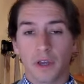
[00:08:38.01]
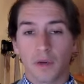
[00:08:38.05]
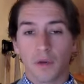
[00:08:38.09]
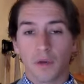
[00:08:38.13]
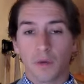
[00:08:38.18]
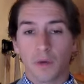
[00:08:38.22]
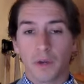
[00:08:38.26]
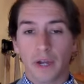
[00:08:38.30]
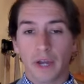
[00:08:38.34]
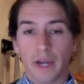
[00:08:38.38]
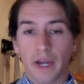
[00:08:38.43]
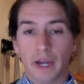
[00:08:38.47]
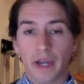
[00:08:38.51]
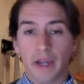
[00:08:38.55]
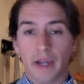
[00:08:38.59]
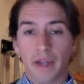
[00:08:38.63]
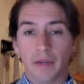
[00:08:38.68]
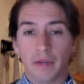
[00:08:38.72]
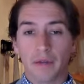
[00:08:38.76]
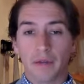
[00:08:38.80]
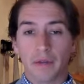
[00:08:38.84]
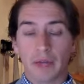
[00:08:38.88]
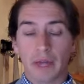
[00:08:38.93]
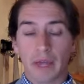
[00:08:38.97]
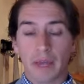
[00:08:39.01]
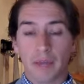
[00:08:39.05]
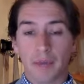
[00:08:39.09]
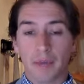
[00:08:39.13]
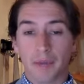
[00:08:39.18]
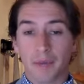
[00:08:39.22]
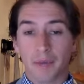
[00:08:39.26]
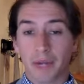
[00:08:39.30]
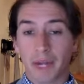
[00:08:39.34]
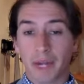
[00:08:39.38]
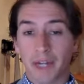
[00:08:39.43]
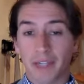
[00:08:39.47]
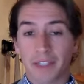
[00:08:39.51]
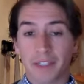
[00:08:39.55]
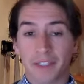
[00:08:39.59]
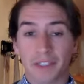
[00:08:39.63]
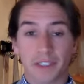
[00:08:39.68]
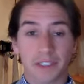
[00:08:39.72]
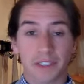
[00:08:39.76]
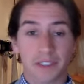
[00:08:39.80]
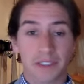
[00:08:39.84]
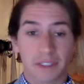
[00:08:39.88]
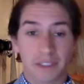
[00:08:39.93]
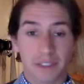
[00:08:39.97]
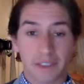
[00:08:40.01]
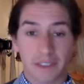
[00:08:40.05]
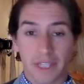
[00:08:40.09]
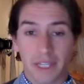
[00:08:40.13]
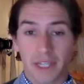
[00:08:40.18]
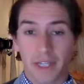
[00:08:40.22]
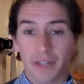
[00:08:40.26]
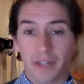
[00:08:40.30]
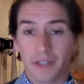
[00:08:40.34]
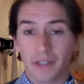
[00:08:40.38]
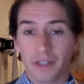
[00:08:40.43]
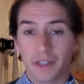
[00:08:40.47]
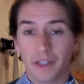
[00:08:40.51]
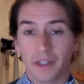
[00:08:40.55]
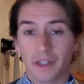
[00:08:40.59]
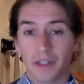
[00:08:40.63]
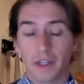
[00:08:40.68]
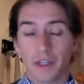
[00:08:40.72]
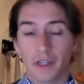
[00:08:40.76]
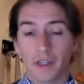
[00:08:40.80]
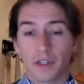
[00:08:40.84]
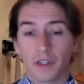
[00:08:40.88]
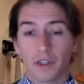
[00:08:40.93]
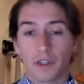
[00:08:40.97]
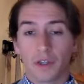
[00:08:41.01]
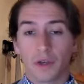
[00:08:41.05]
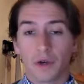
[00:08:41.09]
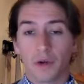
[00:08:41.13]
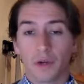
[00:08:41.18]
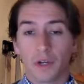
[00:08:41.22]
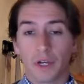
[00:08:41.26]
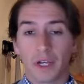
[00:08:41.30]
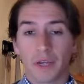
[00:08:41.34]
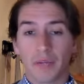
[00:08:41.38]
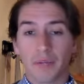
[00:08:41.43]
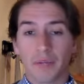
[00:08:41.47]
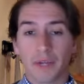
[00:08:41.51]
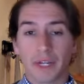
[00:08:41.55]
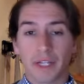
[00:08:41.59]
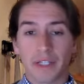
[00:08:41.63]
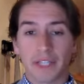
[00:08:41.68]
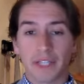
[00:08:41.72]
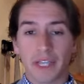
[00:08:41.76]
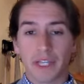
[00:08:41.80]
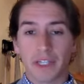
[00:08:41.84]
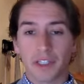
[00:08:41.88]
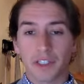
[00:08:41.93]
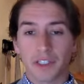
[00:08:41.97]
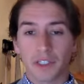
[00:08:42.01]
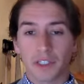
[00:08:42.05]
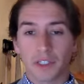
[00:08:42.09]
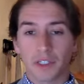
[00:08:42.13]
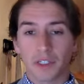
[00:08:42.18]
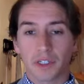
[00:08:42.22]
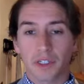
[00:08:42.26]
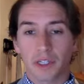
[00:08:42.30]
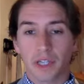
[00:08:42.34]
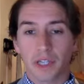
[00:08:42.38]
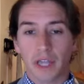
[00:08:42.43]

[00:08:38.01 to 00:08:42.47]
when I had been practicing daily yoga and meditation.